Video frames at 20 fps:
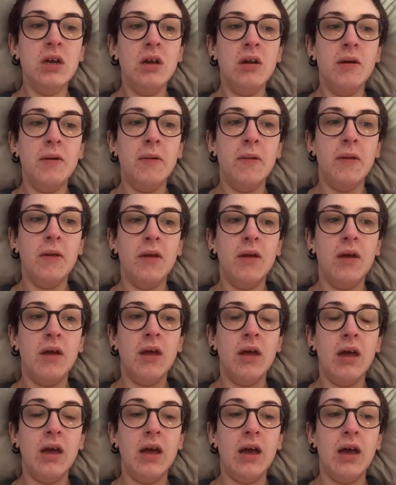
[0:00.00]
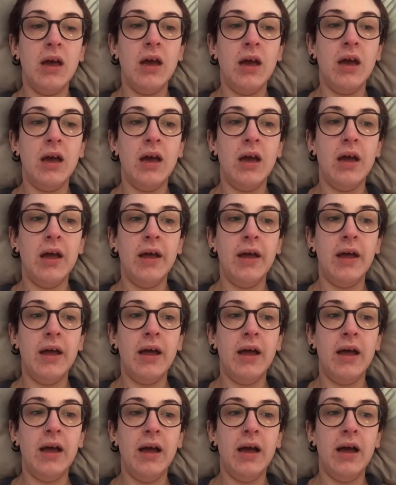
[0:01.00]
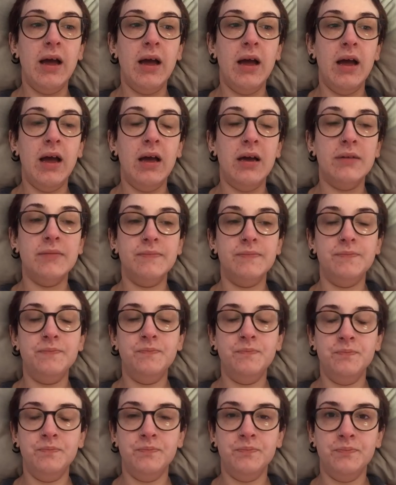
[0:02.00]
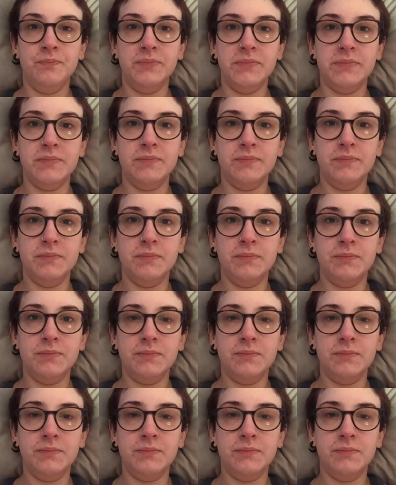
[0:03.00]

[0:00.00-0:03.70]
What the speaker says: (silence)